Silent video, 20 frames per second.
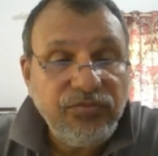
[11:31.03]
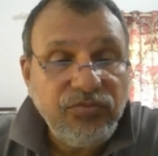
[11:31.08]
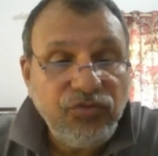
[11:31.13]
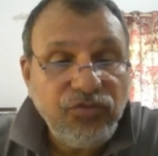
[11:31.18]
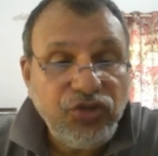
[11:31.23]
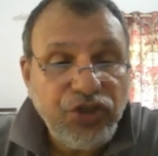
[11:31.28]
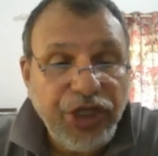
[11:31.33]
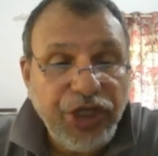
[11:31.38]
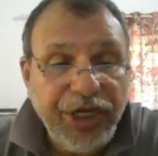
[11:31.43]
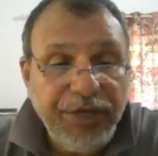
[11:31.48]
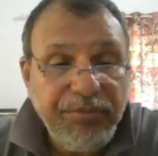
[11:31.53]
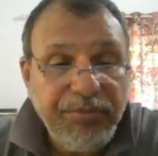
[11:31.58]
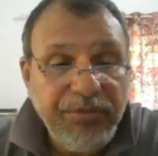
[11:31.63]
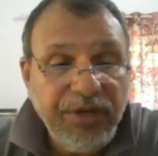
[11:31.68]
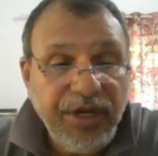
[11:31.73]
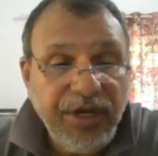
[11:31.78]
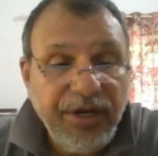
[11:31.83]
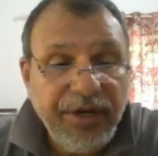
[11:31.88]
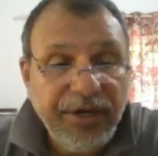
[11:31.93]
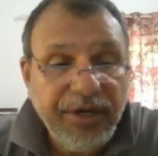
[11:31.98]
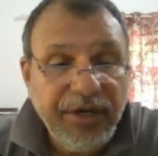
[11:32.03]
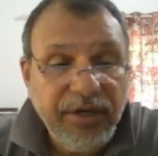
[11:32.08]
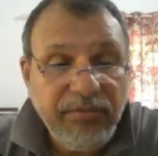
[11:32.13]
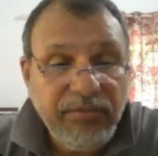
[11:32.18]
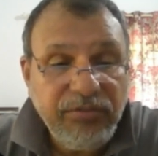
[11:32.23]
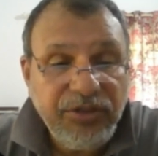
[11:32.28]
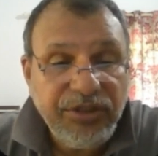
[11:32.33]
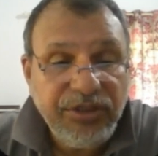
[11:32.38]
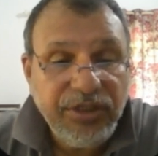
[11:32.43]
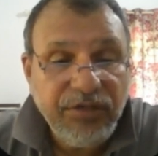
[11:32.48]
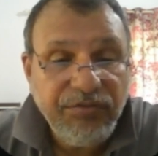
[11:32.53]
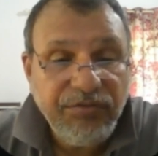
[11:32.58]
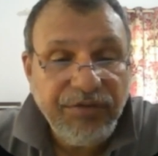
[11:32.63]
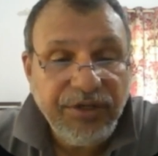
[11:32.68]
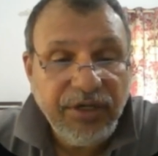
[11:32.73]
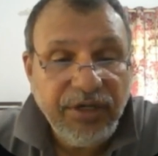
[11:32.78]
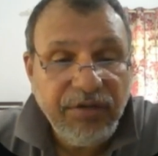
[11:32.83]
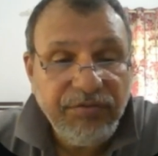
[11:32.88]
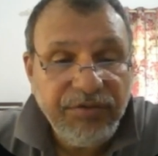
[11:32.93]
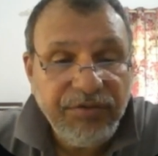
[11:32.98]
Same diagram. Here we
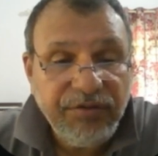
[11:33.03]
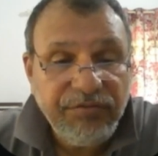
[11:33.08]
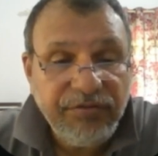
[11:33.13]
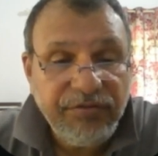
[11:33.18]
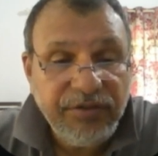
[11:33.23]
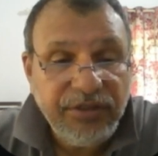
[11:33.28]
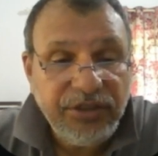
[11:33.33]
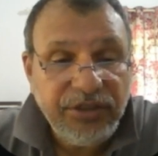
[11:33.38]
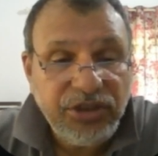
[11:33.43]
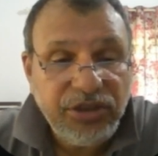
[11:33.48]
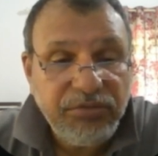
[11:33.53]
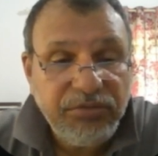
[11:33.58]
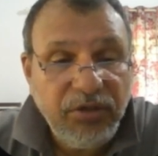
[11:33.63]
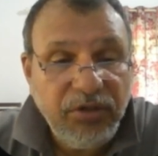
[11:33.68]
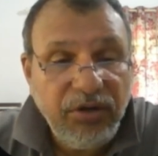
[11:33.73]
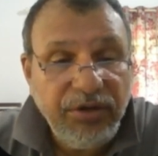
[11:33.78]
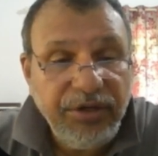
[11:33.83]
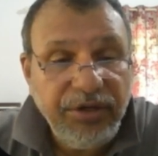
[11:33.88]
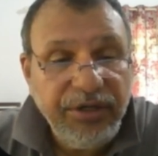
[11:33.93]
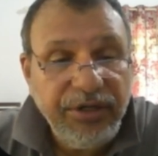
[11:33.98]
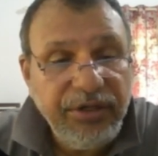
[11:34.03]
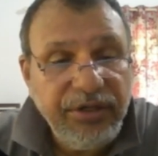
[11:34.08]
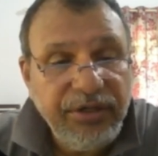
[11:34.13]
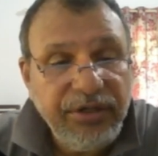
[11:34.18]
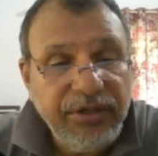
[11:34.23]
have the first body